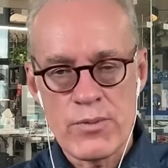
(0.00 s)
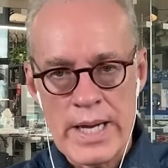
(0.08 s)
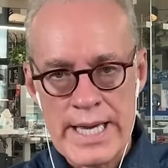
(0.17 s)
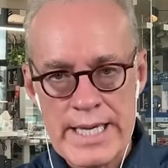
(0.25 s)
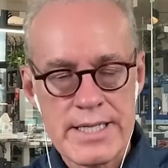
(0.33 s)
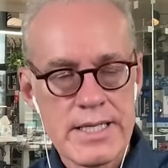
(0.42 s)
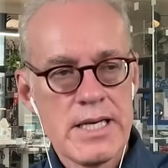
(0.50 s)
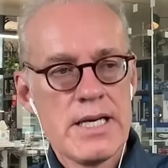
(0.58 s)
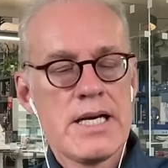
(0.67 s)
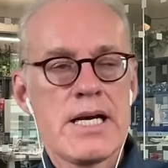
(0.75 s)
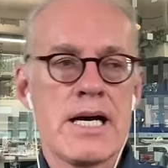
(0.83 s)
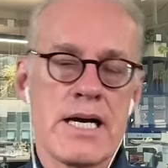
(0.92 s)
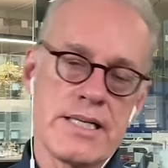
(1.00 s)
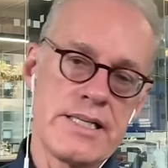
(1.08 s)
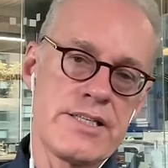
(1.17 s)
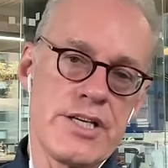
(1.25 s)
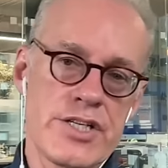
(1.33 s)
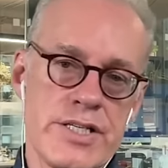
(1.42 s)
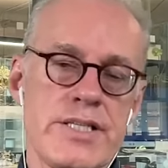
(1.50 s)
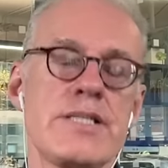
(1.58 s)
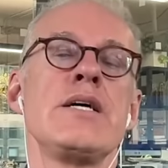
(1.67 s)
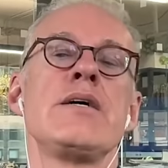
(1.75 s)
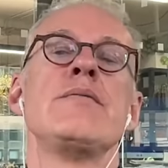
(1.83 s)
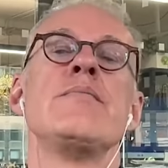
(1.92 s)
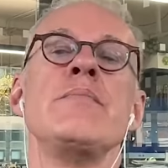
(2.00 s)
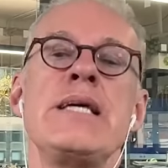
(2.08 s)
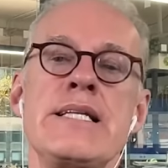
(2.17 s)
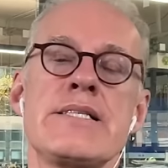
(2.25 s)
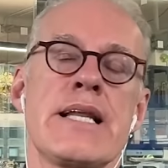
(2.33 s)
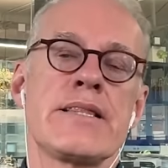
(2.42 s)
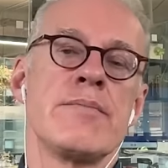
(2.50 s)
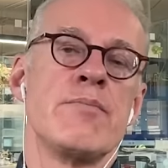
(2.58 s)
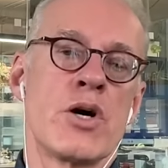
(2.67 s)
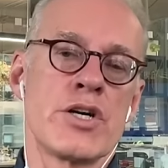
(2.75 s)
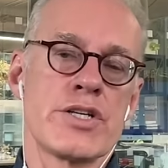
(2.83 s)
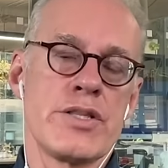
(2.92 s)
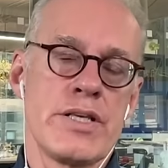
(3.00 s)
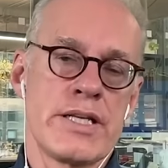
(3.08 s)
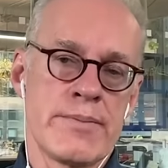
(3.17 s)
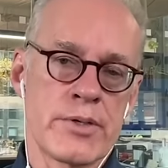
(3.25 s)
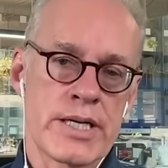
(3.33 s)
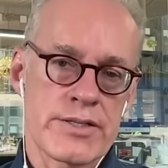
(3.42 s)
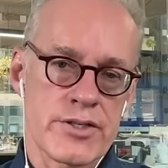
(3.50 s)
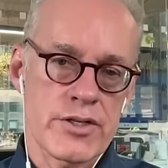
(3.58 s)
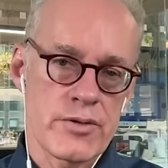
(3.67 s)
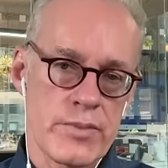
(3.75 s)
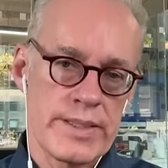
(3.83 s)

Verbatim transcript: Wade uh, decisions means that at the margin, the Democrats are going to